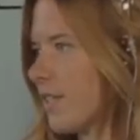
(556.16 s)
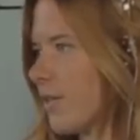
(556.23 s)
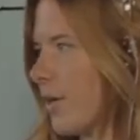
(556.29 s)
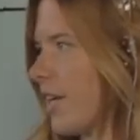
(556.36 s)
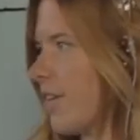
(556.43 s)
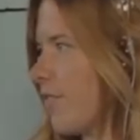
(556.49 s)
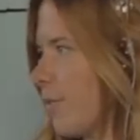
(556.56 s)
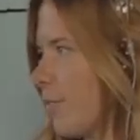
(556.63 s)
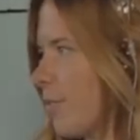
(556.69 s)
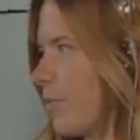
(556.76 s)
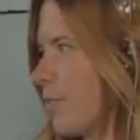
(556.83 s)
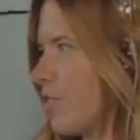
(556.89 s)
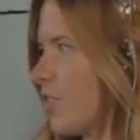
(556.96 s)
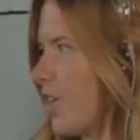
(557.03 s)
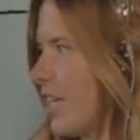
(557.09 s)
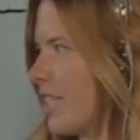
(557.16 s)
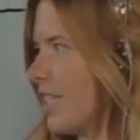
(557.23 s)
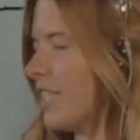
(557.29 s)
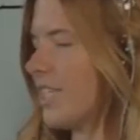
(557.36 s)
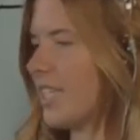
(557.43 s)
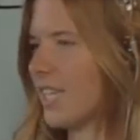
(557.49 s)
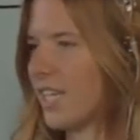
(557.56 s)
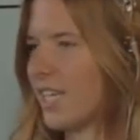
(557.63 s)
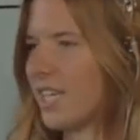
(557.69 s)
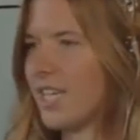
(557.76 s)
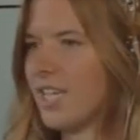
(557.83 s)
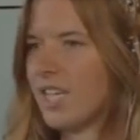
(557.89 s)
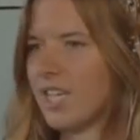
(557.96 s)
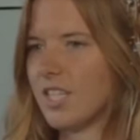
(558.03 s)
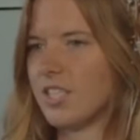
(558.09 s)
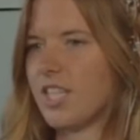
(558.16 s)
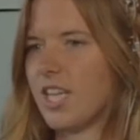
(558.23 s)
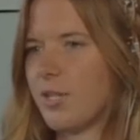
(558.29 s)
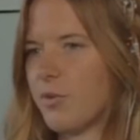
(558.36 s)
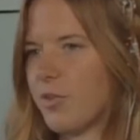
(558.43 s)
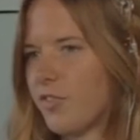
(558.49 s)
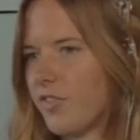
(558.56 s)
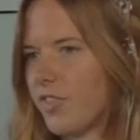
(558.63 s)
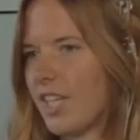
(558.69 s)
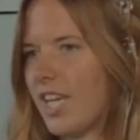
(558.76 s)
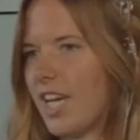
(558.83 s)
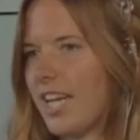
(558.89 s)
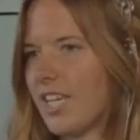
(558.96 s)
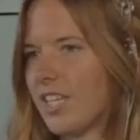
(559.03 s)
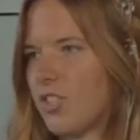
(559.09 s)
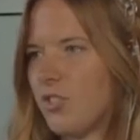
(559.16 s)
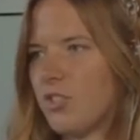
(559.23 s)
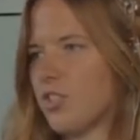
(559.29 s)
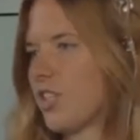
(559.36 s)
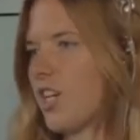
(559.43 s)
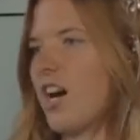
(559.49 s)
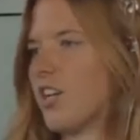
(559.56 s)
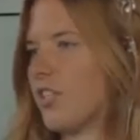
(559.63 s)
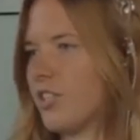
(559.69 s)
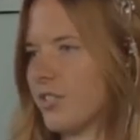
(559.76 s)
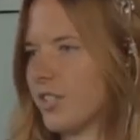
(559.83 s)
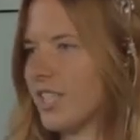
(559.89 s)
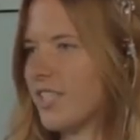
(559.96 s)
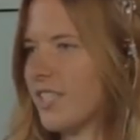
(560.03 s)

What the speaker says: Quite a few people have tried it. Yeah. Does anyone feel like you just can't do it?